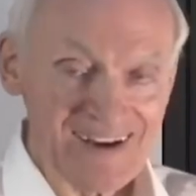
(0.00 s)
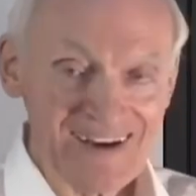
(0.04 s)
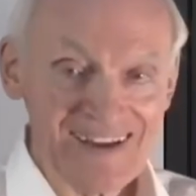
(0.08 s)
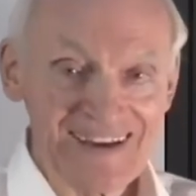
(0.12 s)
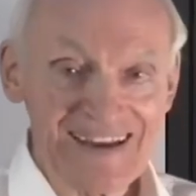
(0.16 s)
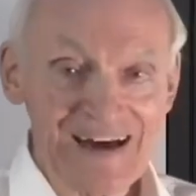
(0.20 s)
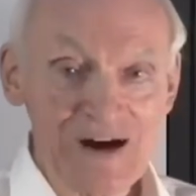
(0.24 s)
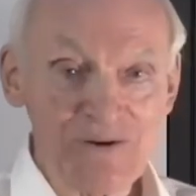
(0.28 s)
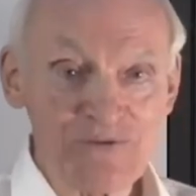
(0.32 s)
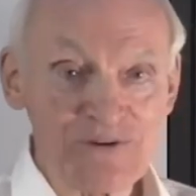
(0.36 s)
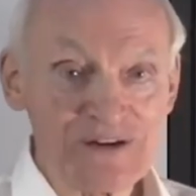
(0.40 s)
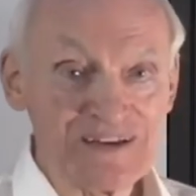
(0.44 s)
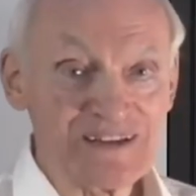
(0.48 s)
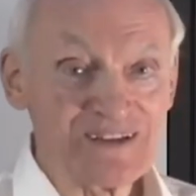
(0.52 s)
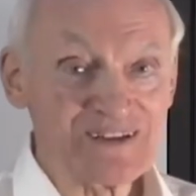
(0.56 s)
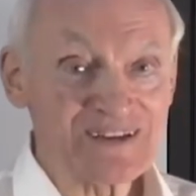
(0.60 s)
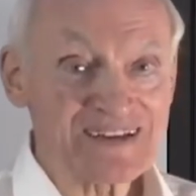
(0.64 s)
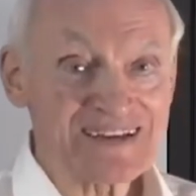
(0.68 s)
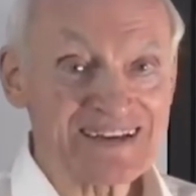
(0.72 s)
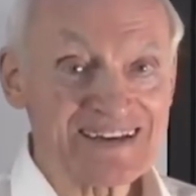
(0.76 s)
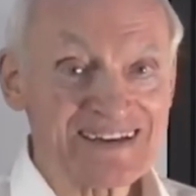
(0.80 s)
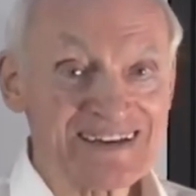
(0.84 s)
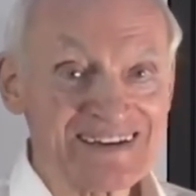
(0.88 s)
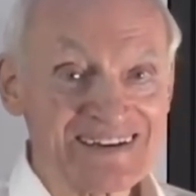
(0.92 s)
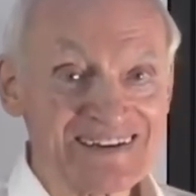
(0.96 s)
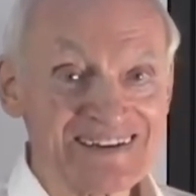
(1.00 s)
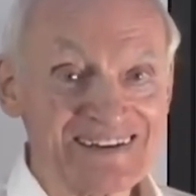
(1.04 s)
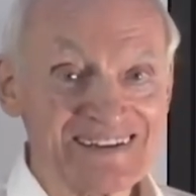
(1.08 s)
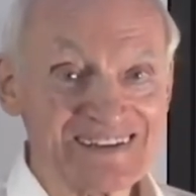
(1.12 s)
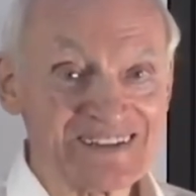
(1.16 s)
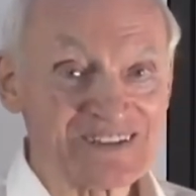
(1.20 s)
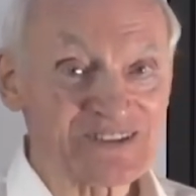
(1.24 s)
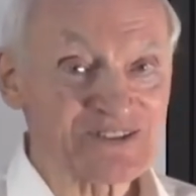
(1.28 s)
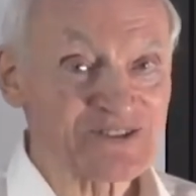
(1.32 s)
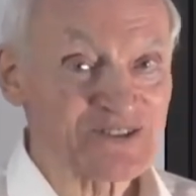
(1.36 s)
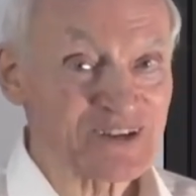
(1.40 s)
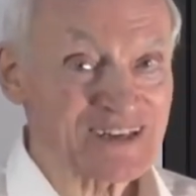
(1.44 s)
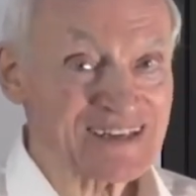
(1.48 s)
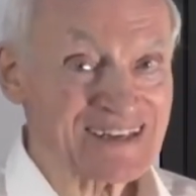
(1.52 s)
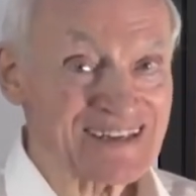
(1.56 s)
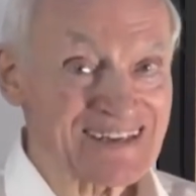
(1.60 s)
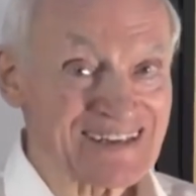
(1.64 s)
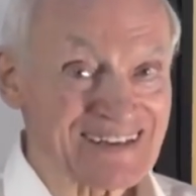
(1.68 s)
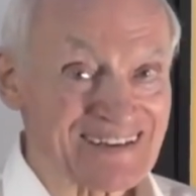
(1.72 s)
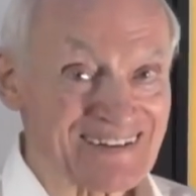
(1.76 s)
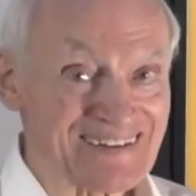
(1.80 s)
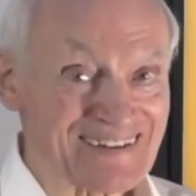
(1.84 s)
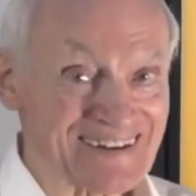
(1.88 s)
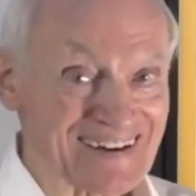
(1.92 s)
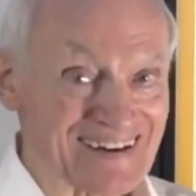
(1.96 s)
Now we look here, it's
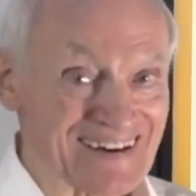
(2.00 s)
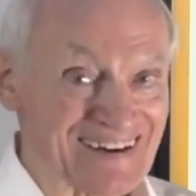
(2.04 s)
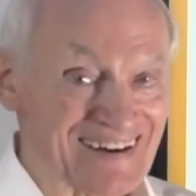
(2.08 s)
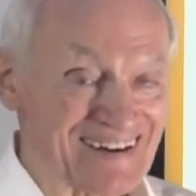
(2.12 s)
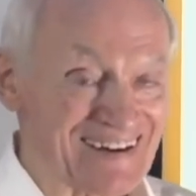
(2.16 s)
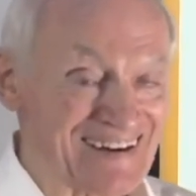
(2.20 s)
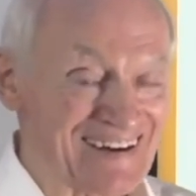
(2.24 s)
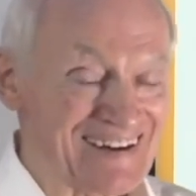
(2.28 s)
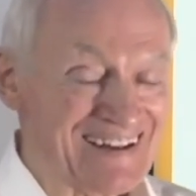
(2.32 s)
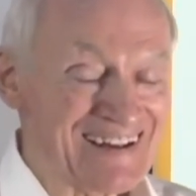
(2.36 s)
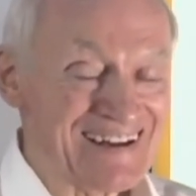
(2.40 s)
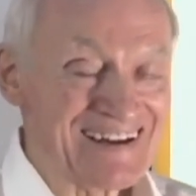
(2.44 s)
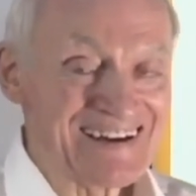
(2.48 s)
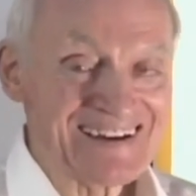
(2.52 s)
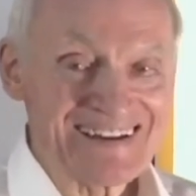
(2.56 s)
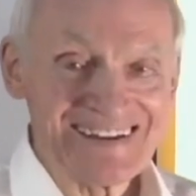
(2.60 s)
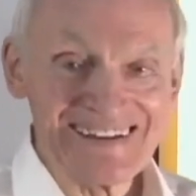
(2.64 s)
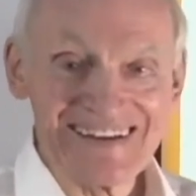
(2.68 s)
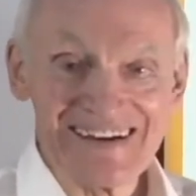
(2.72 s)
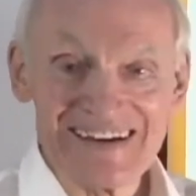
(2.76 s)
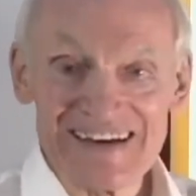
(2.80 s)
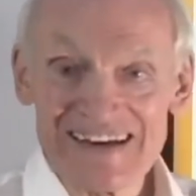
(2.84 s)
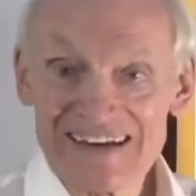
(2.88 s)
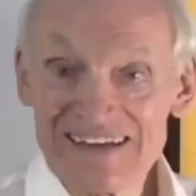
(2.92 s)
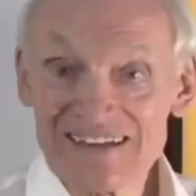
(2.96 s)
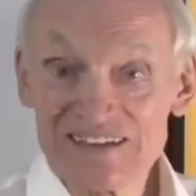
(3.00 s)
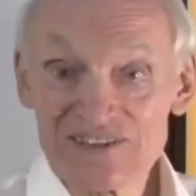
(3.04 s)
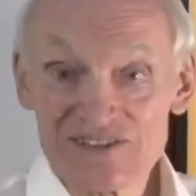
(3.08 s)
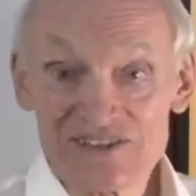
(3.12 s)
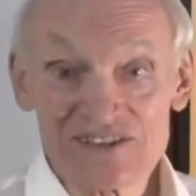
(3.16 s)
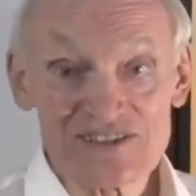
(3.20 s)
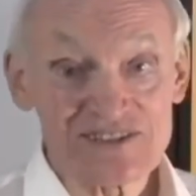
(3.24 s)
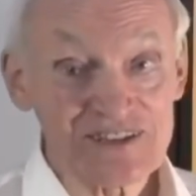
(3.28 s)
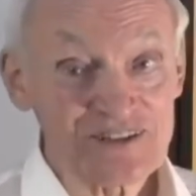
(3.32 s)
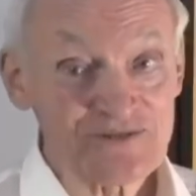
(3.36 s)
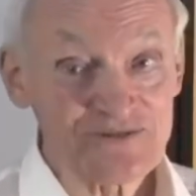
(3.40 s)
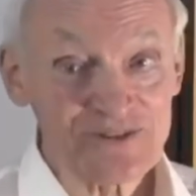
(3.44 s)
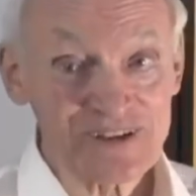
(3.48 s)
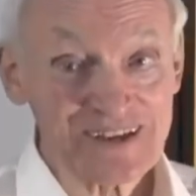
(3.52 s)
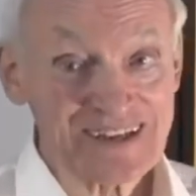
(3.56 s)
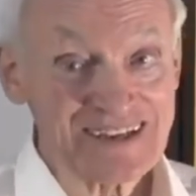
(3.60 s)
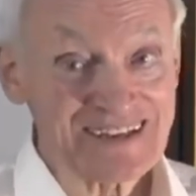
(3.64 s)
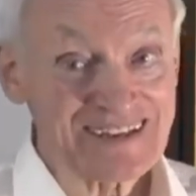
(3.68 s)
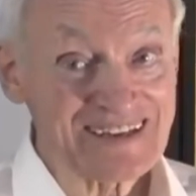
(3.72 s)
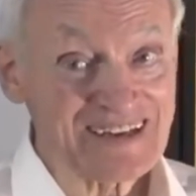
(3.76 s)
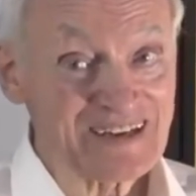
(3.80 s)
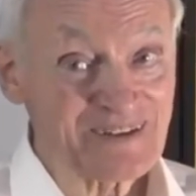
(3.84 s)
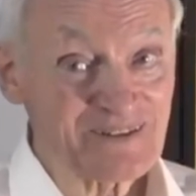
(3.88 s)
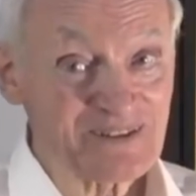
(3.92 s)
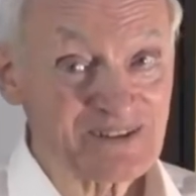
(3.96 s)
tricky, okay? The English is a tricky
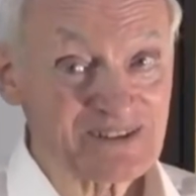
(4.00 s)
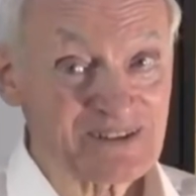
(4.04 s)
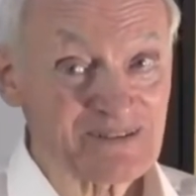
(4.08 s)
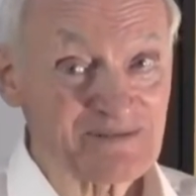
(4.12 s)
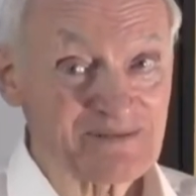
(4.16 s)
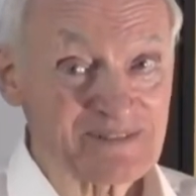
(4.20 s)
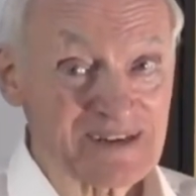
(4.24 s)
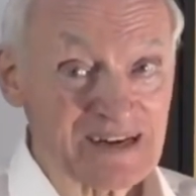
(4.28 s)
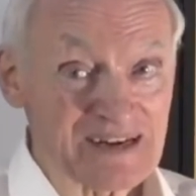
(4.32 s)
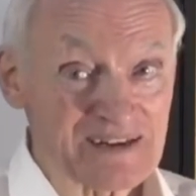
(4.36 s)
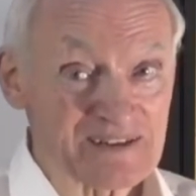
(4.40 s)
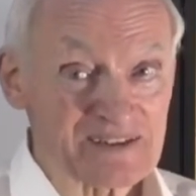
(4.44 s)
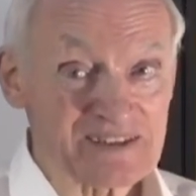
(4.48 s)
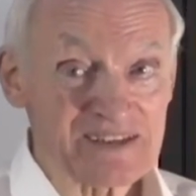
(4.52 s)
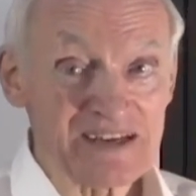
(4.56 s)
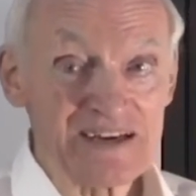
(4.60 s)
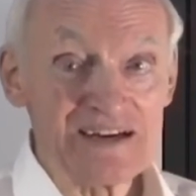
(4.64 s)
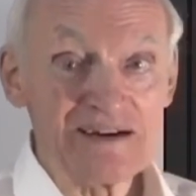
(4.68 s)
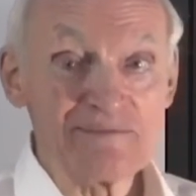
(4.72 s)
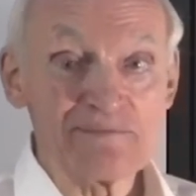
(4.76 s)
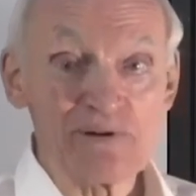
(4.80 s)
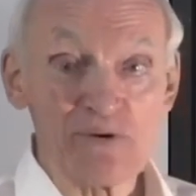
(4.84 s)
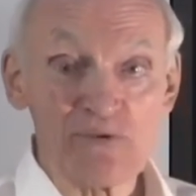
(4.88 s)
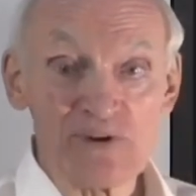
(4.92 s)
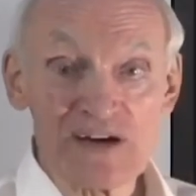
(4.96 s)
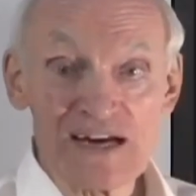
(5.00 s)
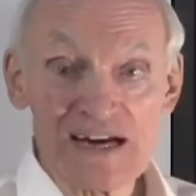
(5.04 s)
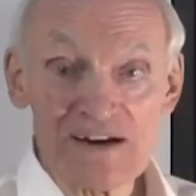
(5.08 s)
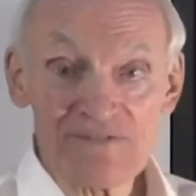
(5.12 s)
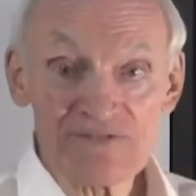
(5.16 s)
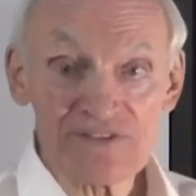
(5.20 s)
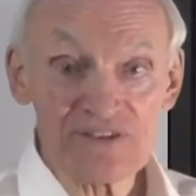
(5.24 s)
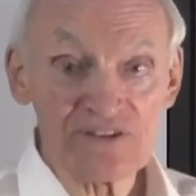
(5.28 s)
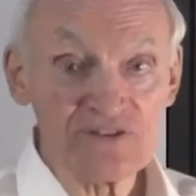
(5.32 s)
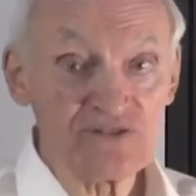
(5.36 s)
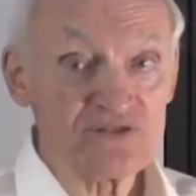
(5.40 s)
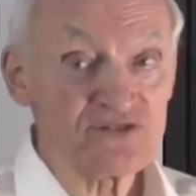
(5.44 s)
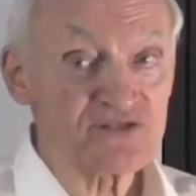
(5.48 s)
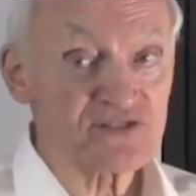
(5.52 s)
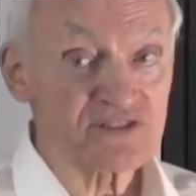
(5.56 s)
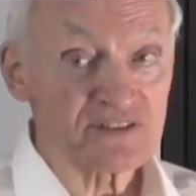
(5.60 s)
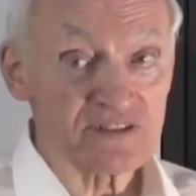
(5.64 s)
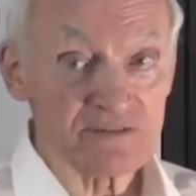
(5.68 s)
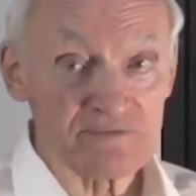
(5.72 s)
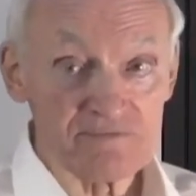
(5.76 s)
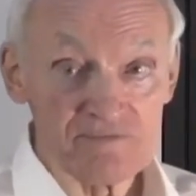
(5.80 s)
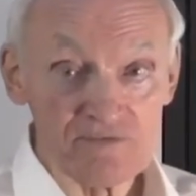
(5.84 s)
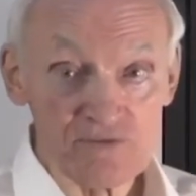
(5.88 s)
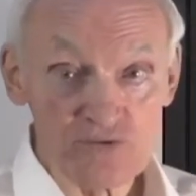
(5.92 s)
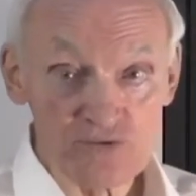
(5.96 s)
language sometimes, but we have to use the
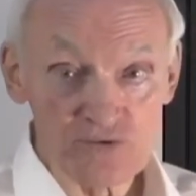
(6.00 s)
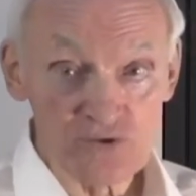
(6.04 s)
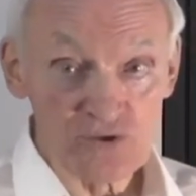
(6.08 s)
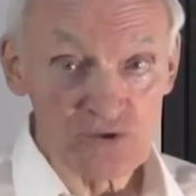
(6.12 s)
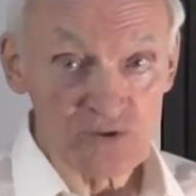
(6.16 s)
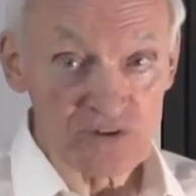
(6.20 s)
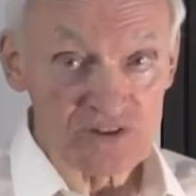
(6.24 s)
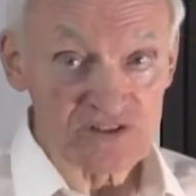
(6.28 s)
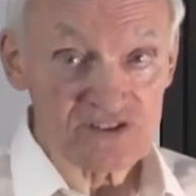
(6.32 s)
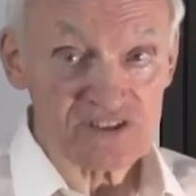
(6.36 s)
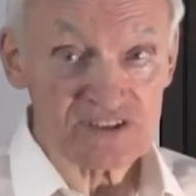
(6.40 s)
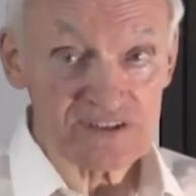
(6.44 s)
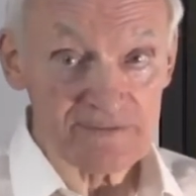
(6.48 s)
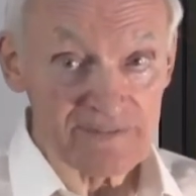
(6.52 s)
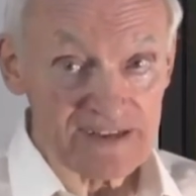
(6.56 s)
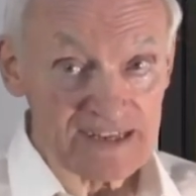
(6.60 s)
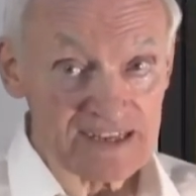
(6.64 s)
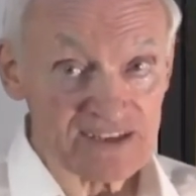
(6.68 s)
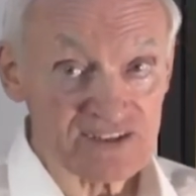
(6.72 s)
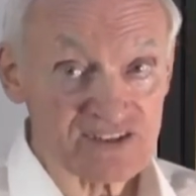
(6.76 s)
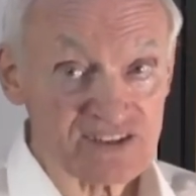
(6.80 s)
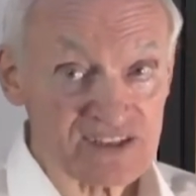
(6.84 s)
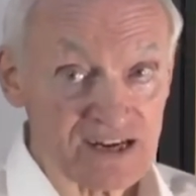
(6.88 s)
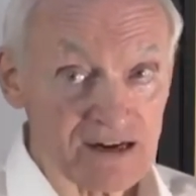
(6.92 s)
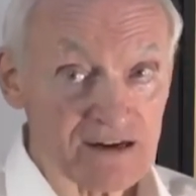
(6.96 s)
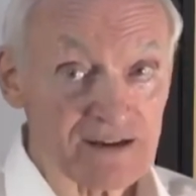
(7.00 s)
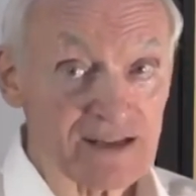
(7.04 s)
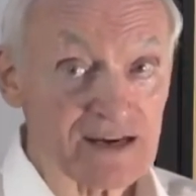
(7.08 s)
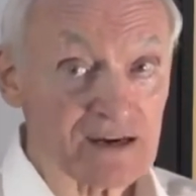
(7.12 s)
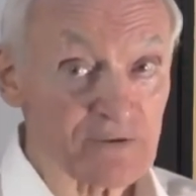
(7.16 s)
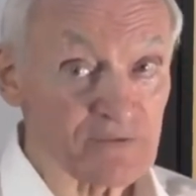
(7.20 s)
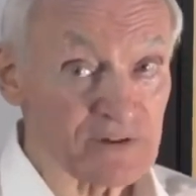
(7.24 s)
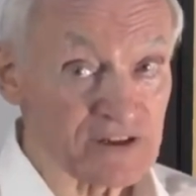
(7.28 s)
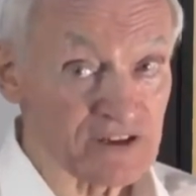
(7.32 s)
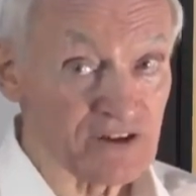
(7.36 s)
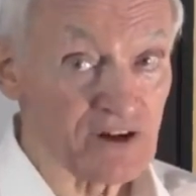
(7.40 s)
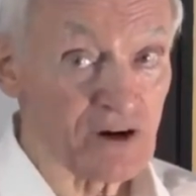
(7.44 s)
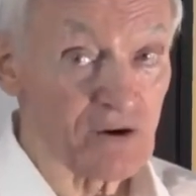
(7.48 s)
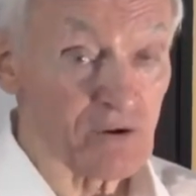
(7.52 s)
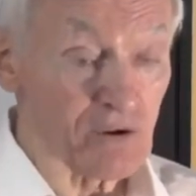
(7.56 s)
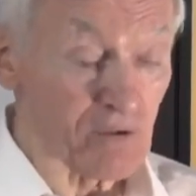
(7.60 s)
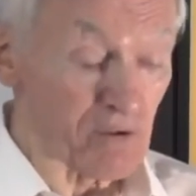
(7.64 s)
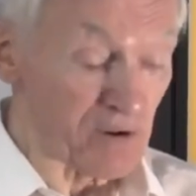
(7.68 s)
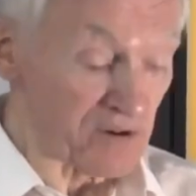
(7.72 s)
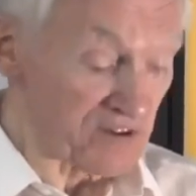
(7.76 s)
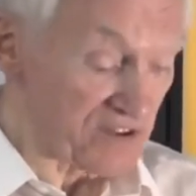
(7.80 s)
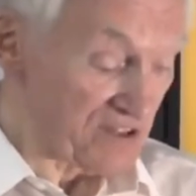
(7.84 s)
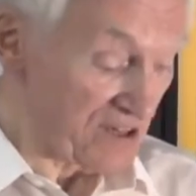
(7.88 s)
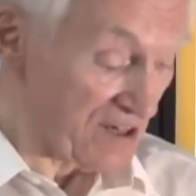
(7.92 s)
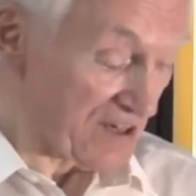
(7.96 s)
rules to make it sound like we know what
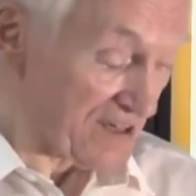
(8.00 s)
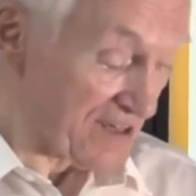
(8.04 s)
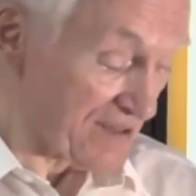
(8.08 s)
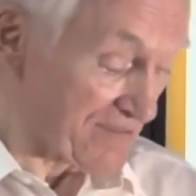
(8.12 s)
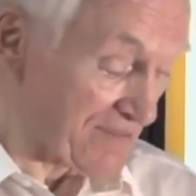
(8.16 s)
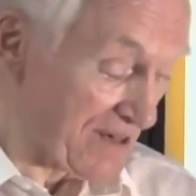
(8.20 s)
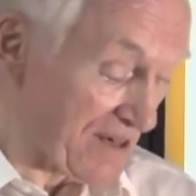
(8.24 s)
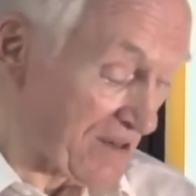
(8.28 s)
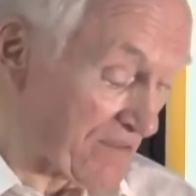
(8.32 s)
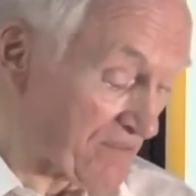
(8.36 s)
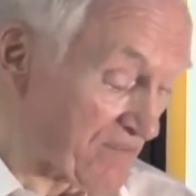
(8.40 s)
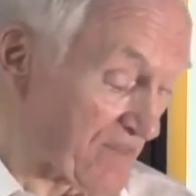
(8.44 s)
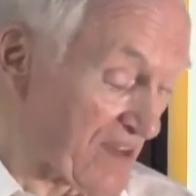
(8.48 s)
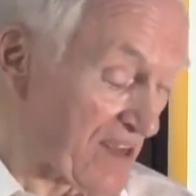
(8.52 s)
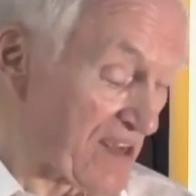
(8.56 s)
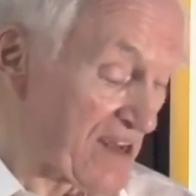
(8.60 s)
we're talking about.